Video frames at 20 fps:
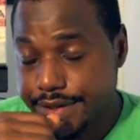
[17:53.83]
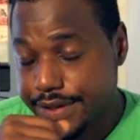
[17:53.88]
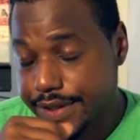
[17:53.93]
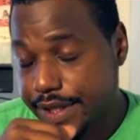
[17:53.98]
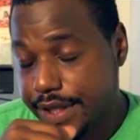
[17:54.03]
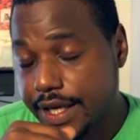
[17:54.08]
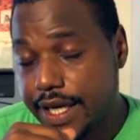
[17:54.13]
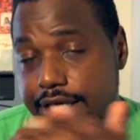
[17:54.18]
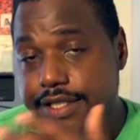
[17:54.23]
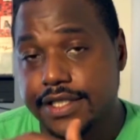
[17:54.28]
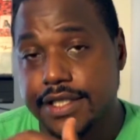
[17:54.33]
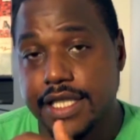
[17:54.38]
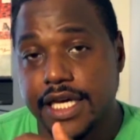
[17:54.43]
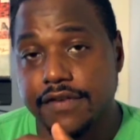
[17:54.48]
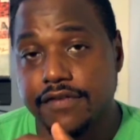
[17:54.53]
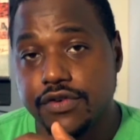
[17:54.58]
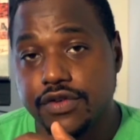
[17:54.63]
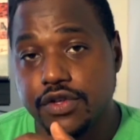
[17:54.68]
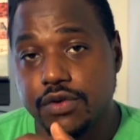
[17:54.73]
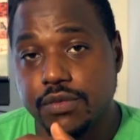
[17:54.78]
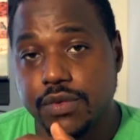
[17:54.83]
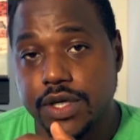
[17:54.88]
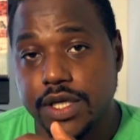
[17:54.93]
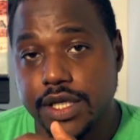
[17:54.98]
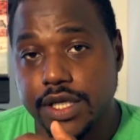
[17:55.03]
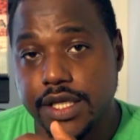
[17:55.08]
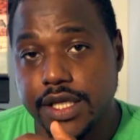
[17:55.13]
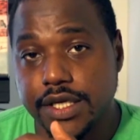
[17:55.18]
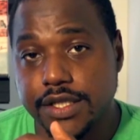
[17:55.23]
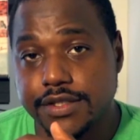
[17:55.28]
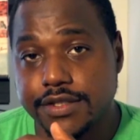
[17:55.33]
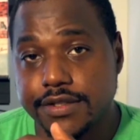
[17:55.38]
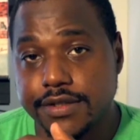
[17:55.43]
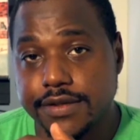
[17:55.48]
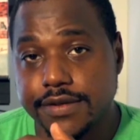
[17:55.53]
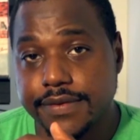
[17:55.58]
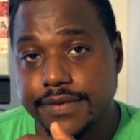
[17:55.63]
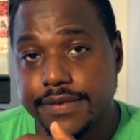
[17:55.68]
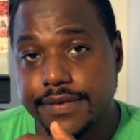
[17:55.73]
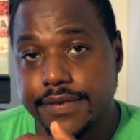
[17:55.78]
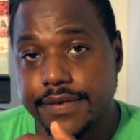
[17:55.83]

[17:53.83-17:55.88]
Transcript: And that's the level you want to get to.